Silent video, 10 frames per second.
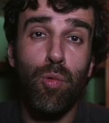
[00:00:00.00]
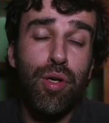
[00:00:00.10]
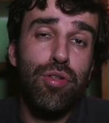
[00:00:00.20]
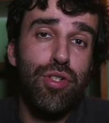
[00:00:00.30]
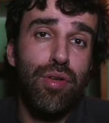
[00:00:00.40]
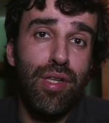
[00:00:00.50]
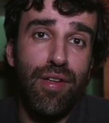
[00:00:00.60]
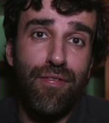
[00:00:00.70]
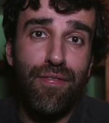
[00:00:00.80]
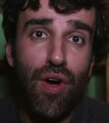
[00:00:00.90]
We could shoot in
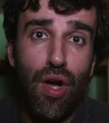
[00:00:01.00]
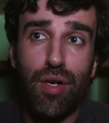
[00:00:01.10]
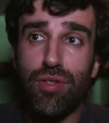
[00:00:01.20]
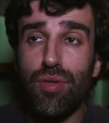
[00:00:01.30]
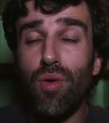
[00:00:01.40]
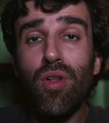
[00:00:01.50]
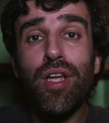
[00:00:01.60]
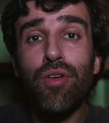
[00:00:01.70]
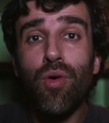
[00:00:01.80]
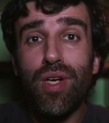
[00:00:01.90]
the fog so all
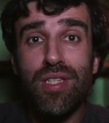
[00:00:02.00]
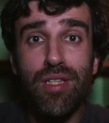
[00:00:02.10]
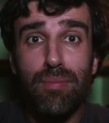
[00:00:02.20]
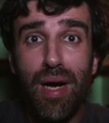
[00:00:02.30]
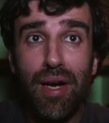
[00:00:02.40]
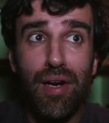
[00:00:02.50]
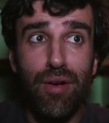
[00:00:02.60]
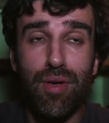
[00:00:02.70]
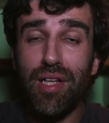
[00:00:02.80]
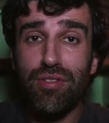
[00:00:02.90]
the noise in the
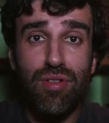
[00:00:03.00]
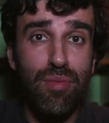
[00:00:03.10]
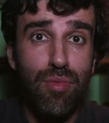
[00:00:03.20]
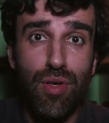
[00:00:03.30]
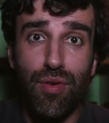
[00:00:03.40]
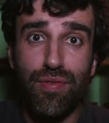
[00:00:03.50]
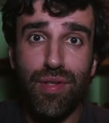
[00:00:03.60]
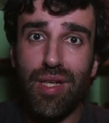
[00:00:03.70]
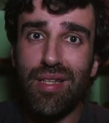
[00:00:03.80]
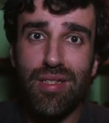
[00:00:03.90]
background gets
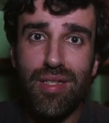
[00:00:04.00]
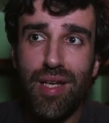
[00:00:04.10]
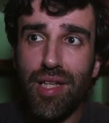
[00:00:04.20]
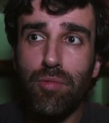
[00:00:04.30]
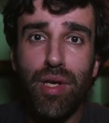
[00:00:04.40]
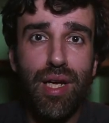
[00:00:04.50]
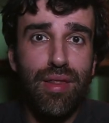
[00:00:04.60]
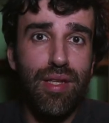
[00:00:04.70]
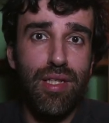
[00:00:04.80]
removed and instead we get